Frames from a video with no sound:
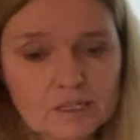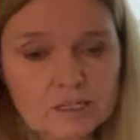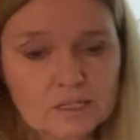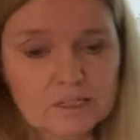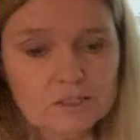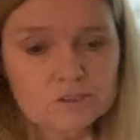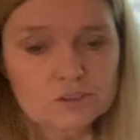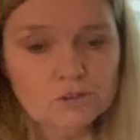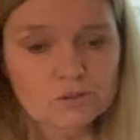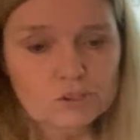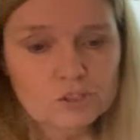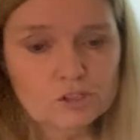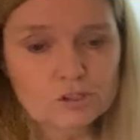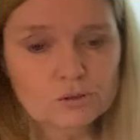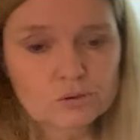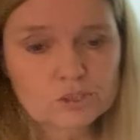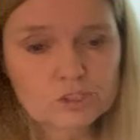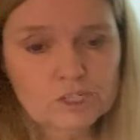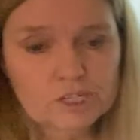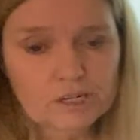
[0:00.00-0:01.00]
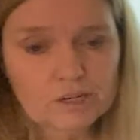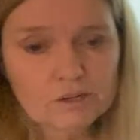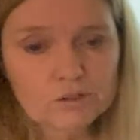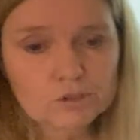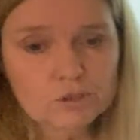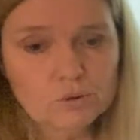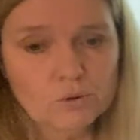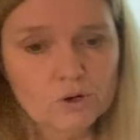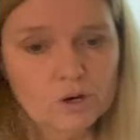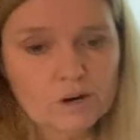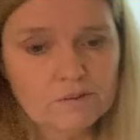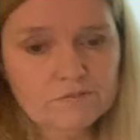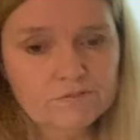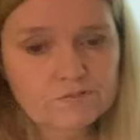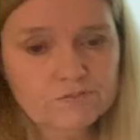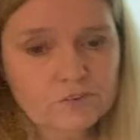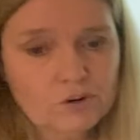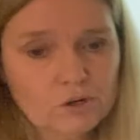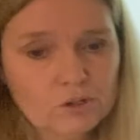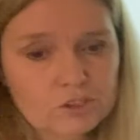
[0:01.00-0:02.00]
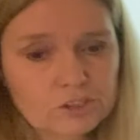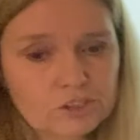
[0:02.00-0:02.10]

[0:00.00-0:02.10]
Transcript: so the two scenarios, our first